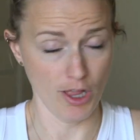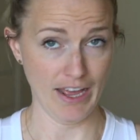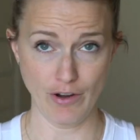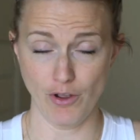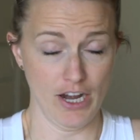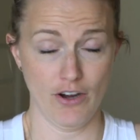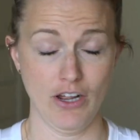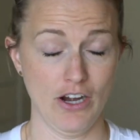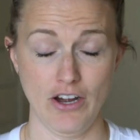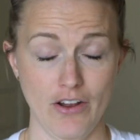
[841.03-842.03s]
I don't know, I don't know,
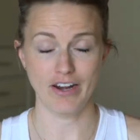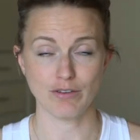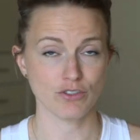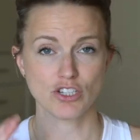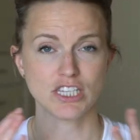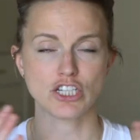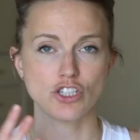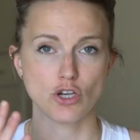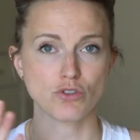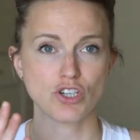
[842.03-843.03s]
I don't know. And I was just like
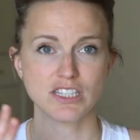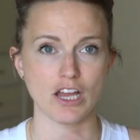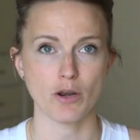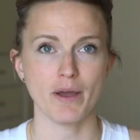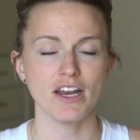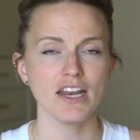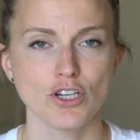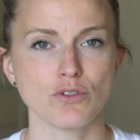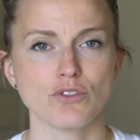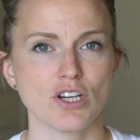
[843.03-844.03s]
so stressed out about it. Don't